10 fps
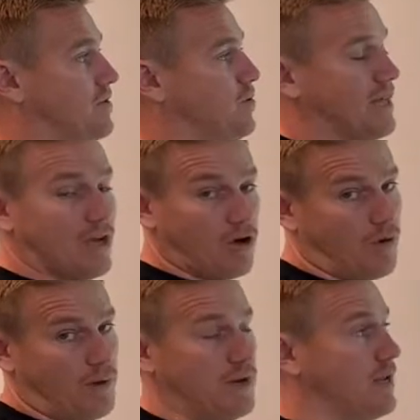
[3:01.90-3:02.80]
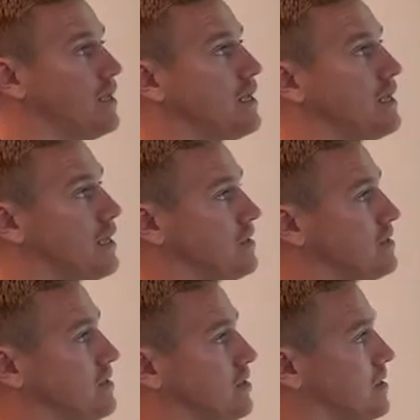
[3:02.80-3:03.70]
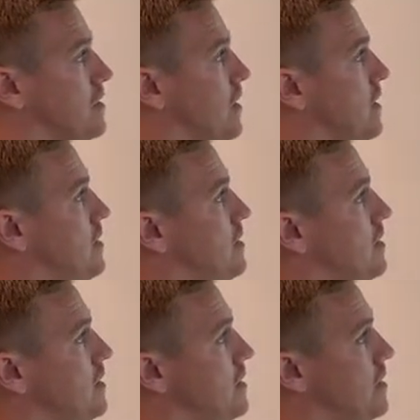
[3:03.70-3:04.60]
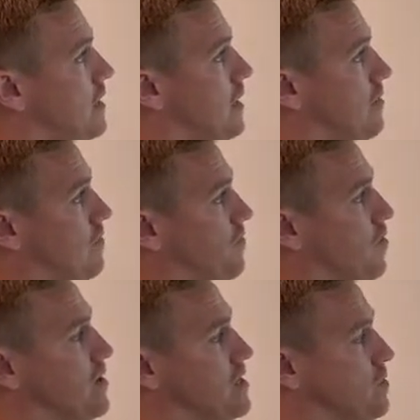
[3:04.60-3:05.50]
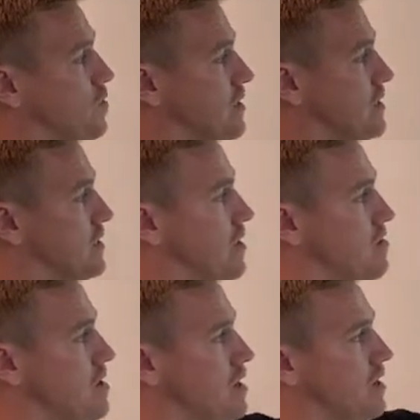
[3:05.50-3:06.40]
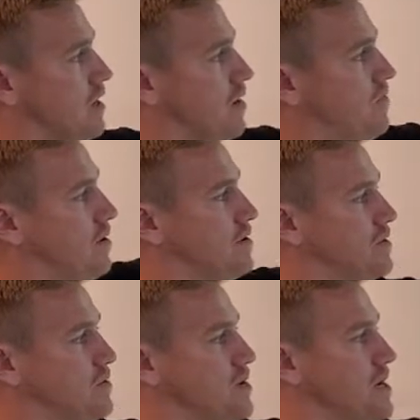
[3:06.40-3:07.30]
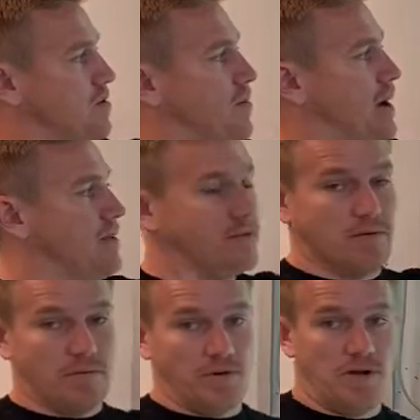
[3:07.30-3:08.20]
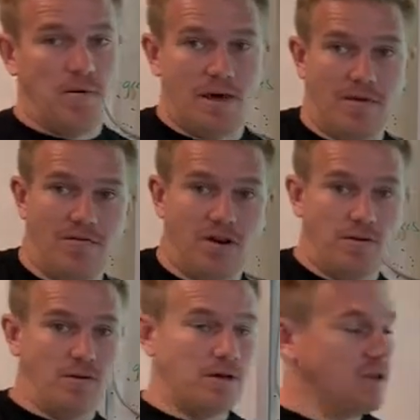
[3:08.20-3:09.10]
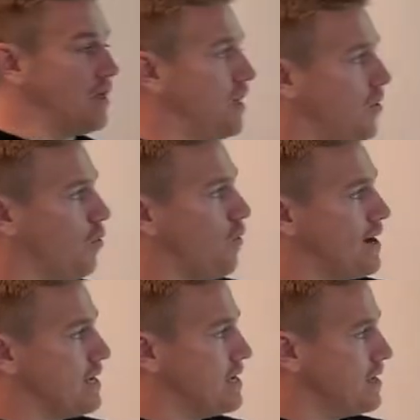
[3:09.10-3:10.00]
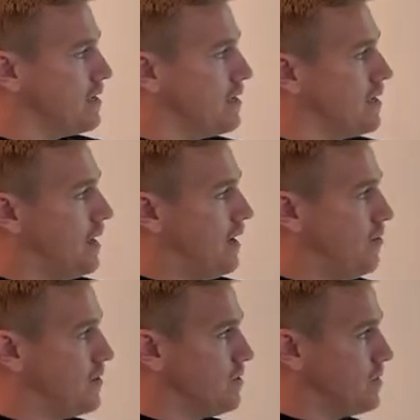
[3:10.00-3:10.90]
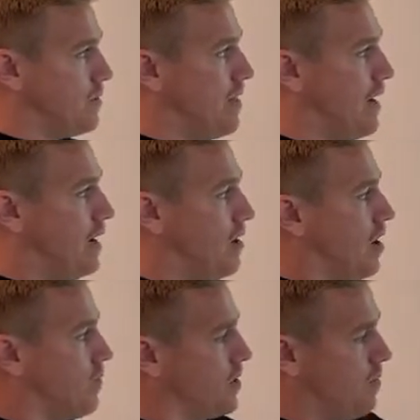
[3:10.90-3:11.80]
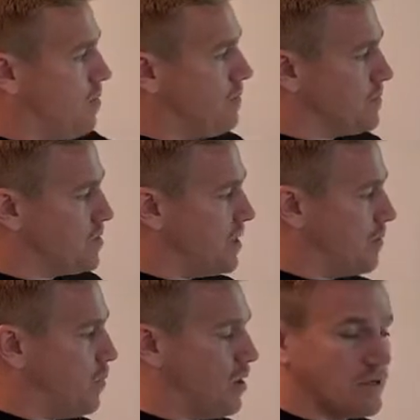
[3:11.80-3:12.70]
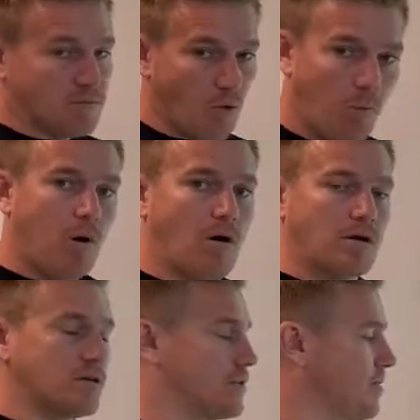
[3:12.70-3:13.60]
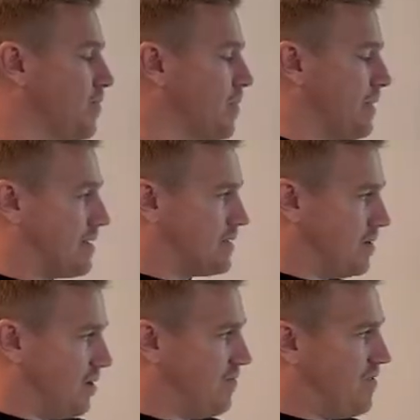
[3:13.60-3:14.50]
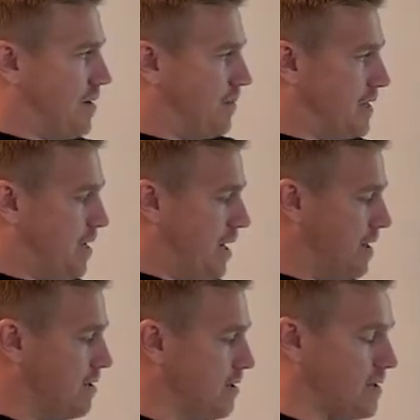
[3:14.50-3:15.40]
where their common illnesses occur from each one. So, like viruses, we know about this one. We know about the flu already. We talked about that a lot. And we've got mumps, chickenpox, smallpox. That similar family there